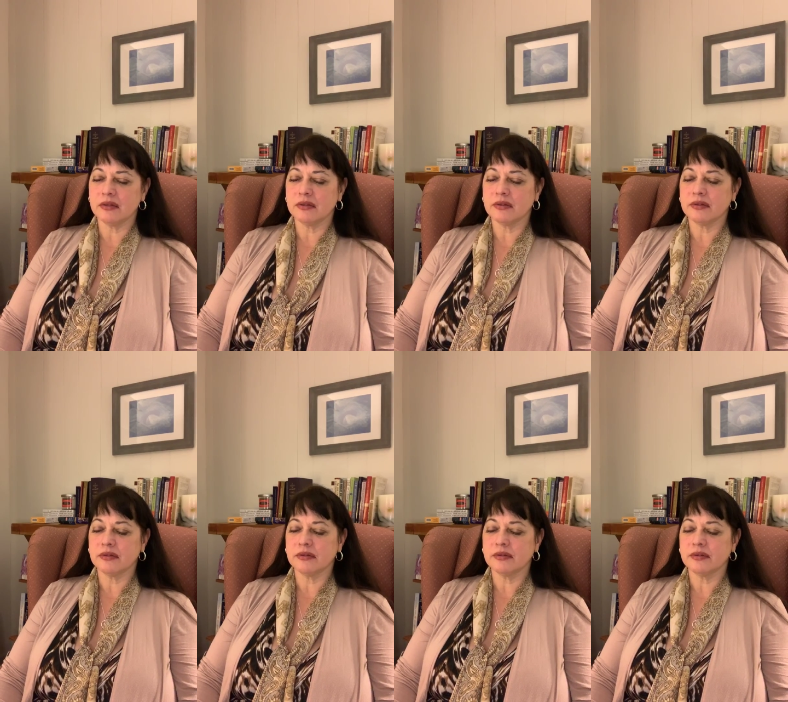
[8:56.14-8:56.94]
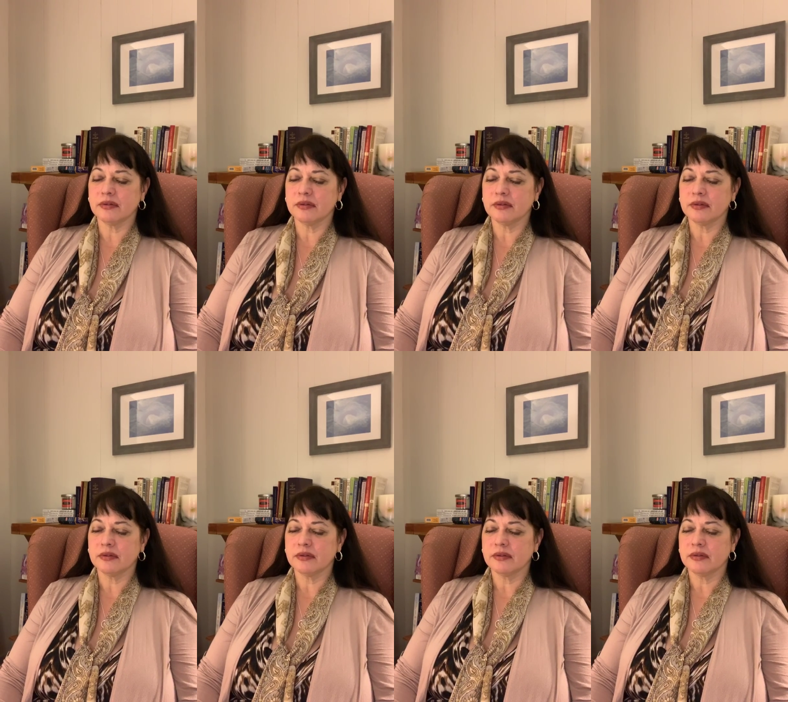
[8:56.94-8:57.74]

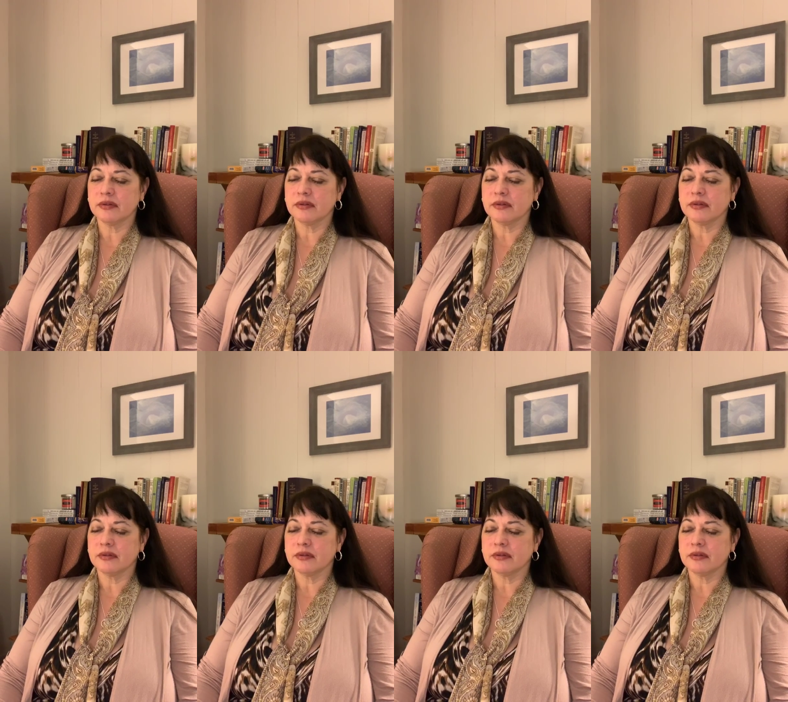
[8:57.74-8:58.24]
[no speech]